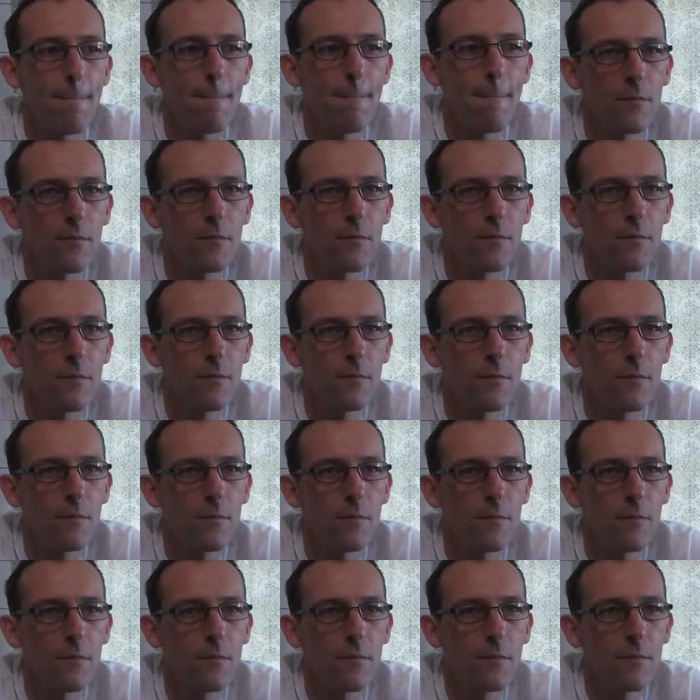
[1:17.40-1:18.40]

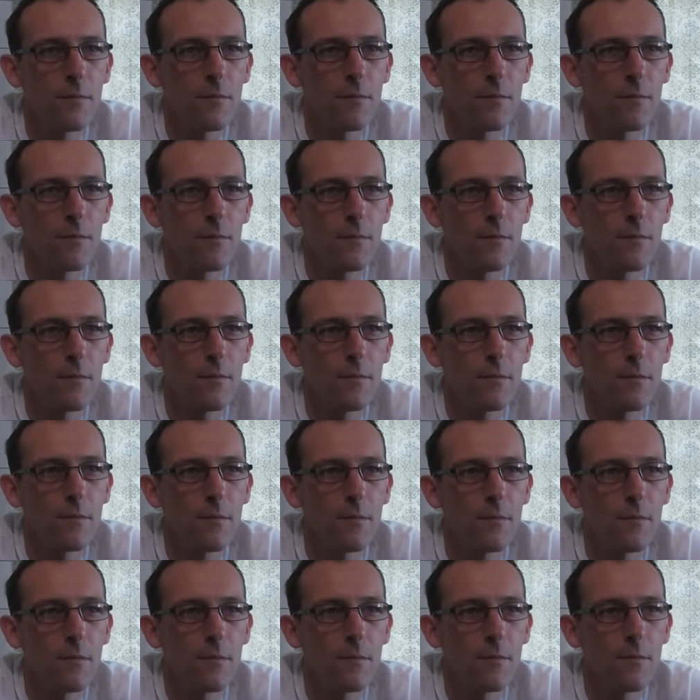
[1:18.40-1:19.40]

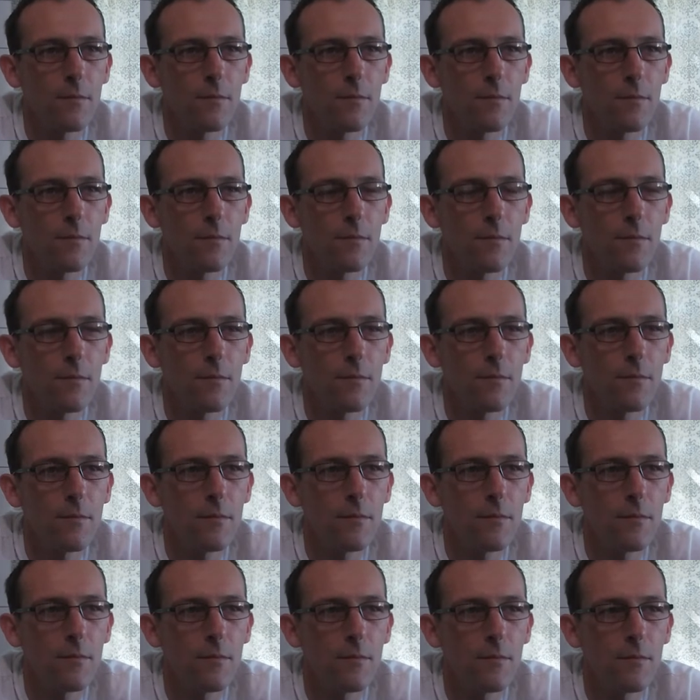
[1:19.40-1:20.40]

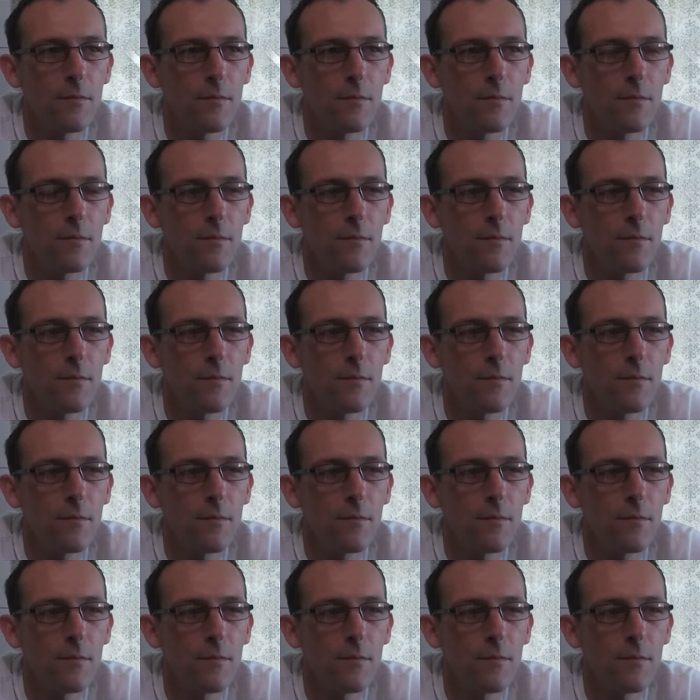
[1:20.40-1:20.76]
Nothing is said.